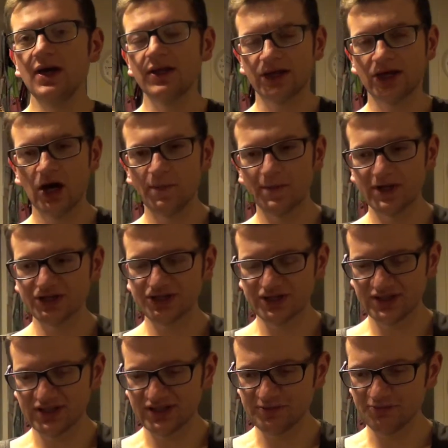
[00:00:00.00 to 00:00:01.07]
The carbonation
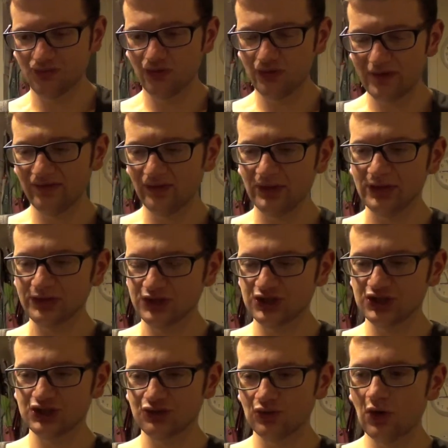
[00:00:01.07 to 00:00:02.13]
is nice and prevalent and
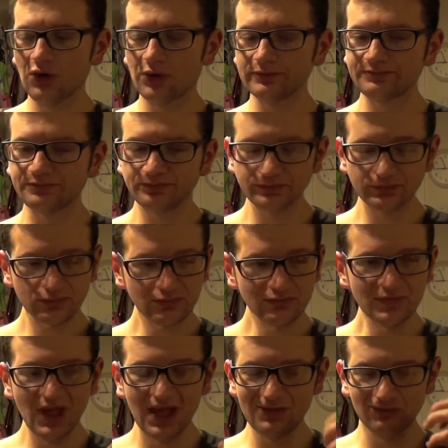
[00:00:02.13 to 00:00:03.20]
strong,
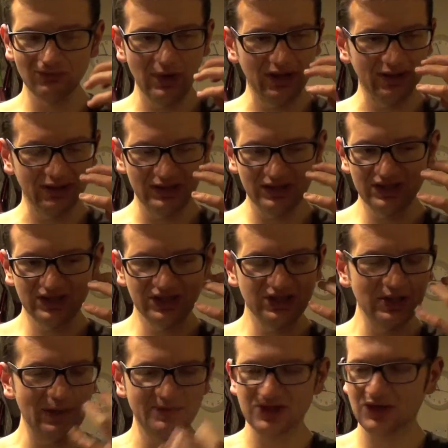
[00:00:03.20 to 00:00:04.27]
and
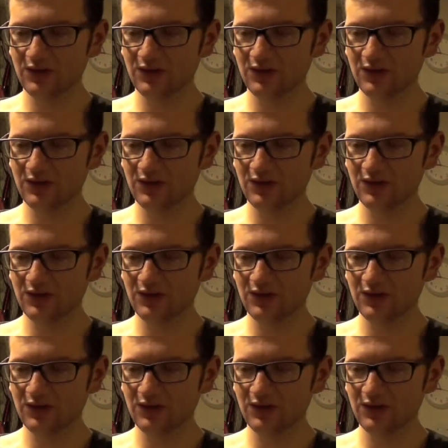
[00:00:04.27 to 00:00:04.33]
slips